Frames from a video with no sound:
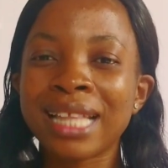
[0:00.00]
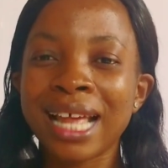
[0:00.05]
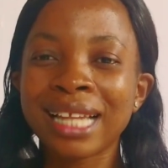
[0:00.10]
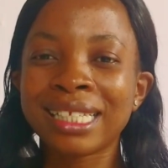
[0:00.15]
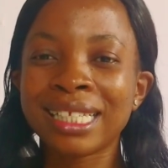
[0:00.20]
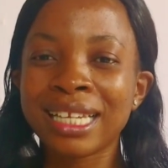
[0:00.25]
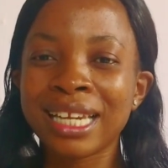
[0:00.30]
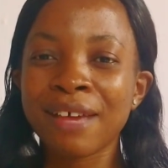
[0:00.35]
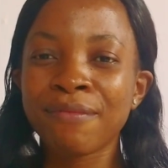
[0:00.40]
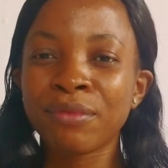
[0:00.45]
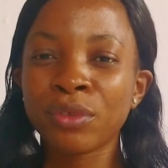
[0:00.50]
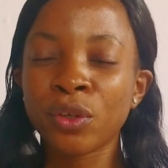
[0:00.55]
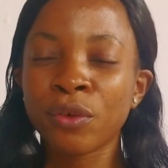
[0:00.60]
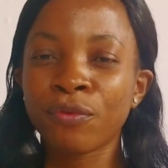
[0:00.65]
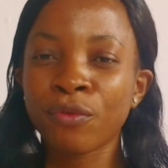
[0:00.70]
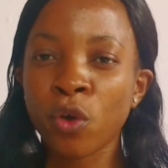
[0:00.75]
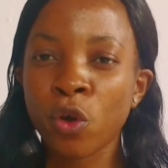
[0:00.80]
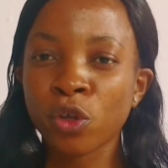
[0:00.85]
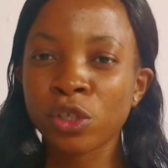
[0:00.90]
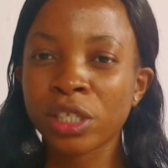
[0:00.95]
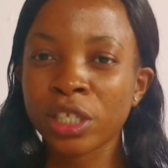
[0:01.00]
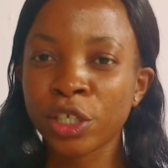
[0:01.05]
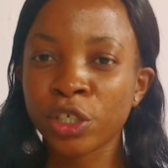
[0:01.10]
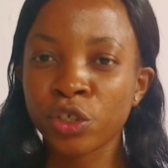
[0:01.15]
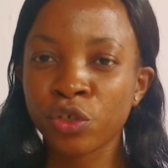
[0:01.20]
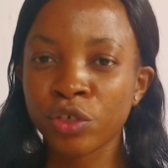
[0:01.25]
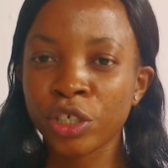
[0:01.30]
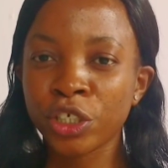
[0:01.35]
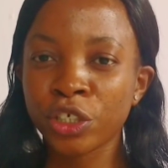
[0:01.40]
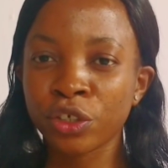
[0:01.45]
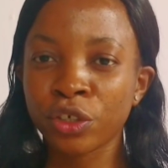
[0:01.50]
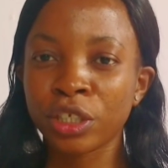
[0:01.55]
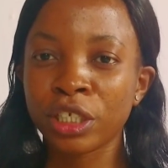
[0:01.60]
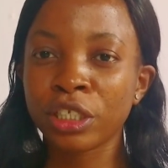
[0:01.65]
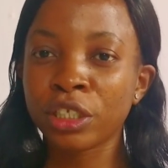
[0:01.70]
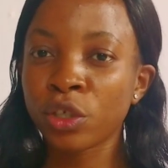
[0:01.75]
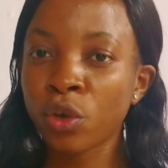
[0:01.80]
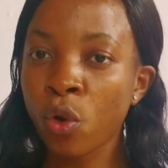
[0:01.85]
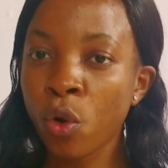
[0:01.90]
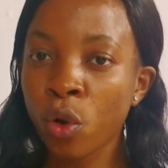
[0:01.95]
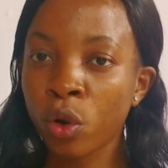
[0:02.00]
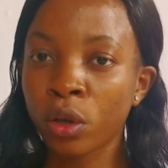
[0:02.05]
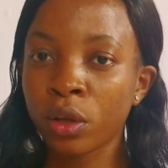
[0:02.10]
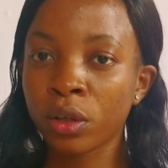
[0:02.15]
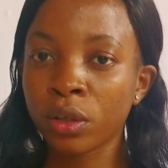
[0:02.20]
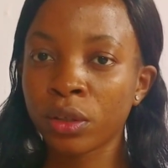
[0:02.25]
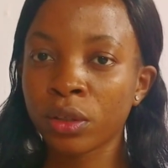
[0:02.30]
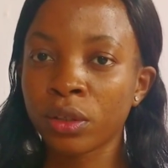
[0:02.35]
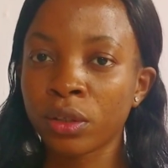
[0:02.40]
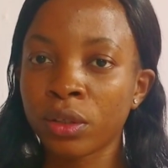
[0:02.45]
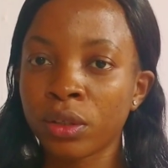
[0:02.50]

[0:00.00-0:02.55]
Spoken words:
that level of concentration in the hall.